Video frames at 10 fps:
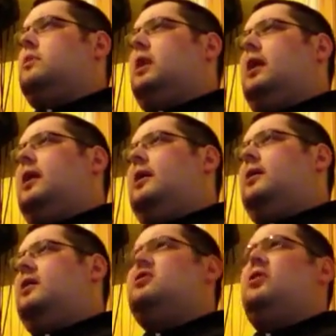
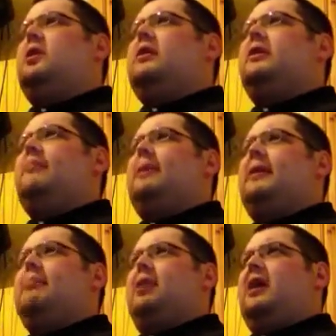as you know, by
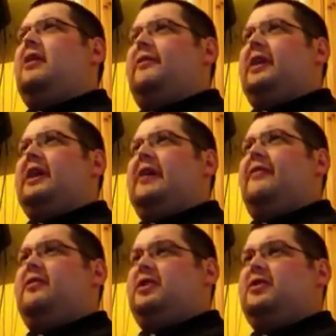that point I figured,
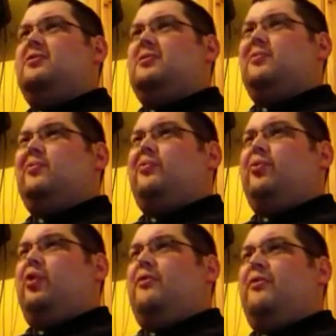because
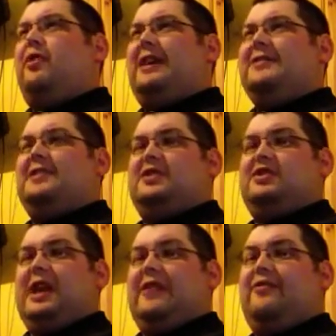Warhammer 40,000
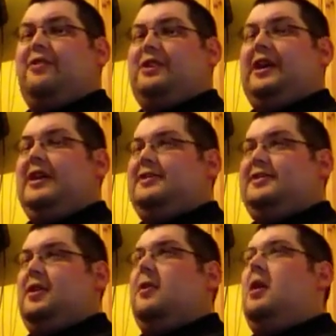just had funny dice,
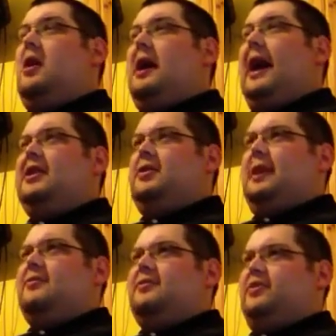so I knew
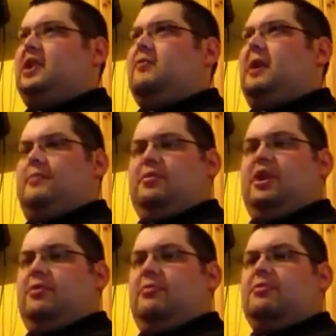how to generate
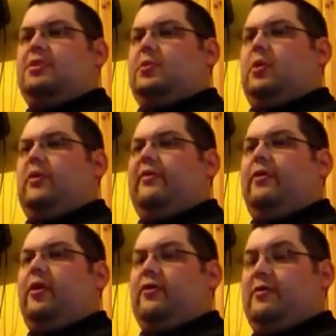a number between 1 and
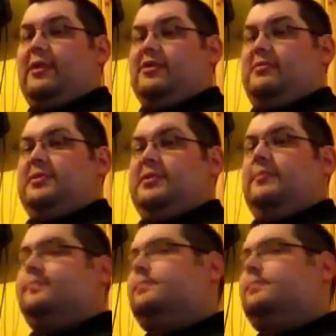4 for a magic missile.